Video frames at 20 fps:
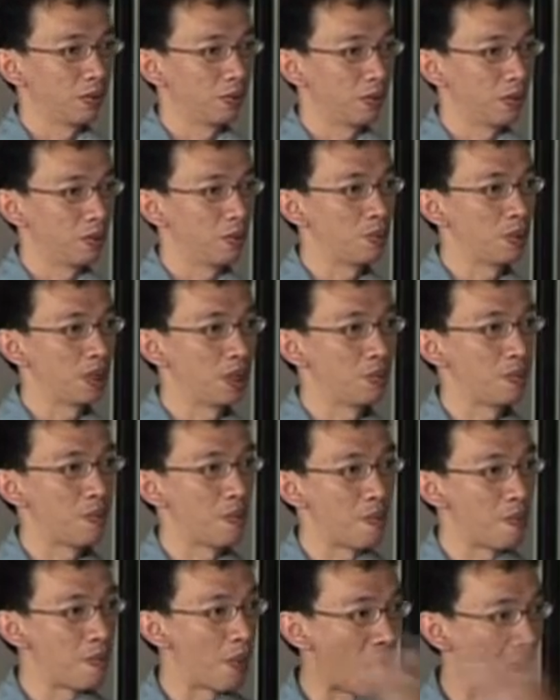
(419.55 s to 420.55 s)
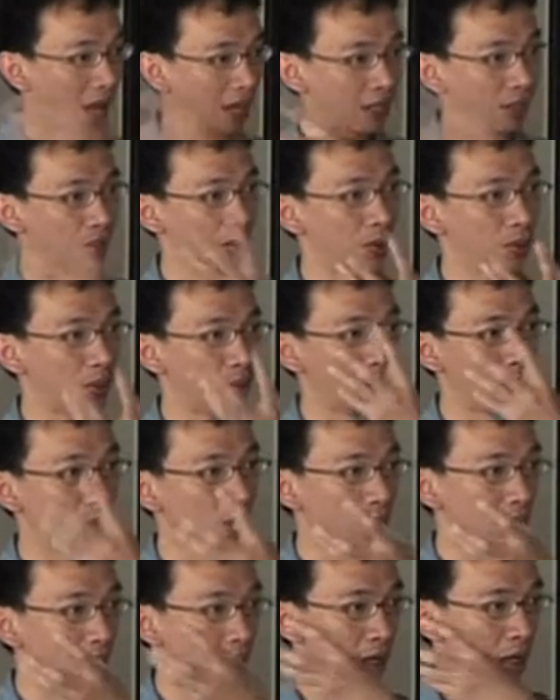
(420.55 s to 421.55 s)
will be back to
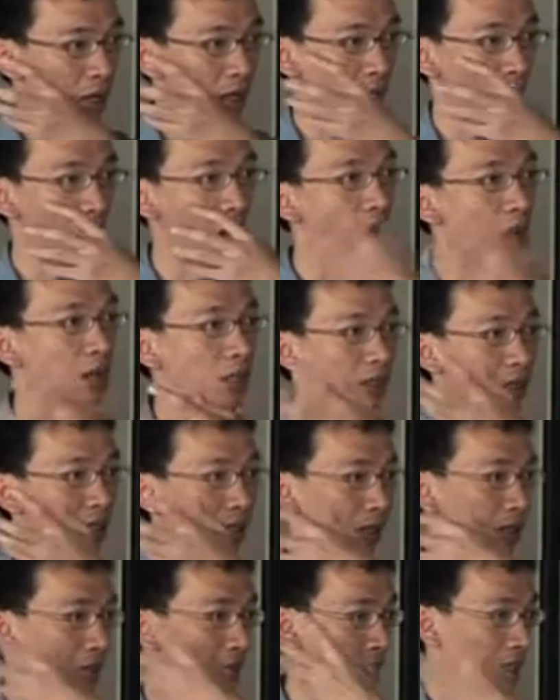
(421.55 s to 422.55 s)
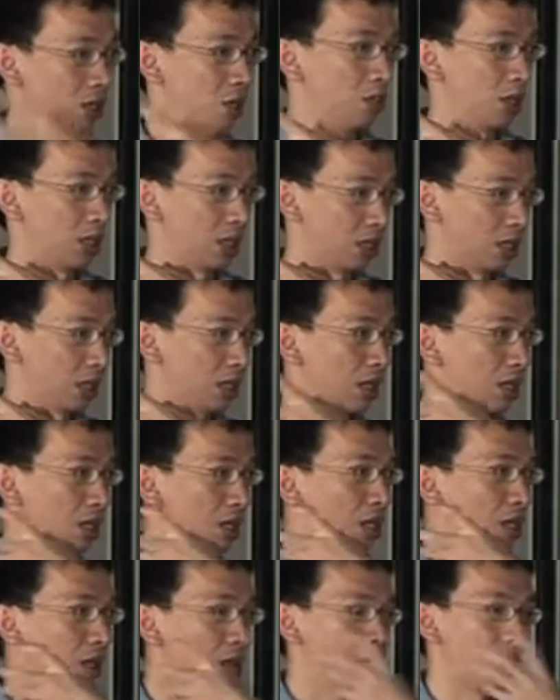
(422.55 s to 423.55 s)
art exhibit.
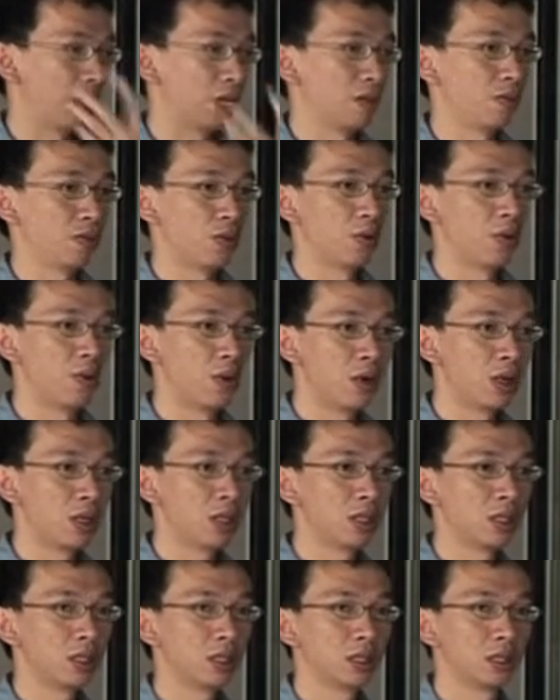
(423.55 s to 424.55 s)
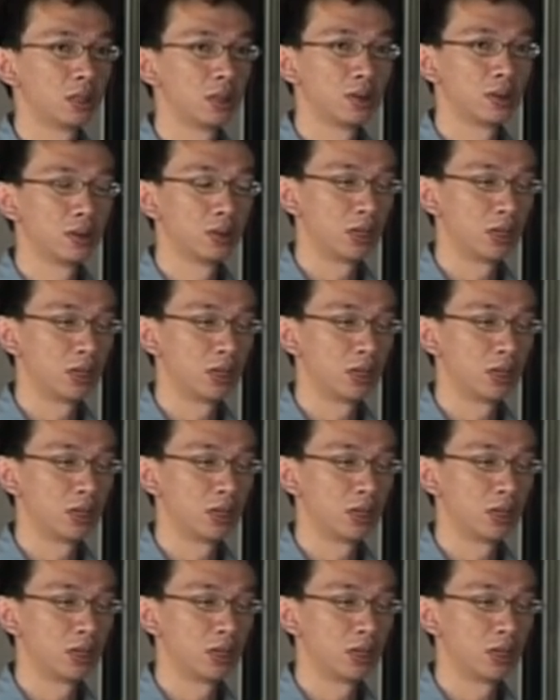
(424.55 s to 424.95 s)
But if you want to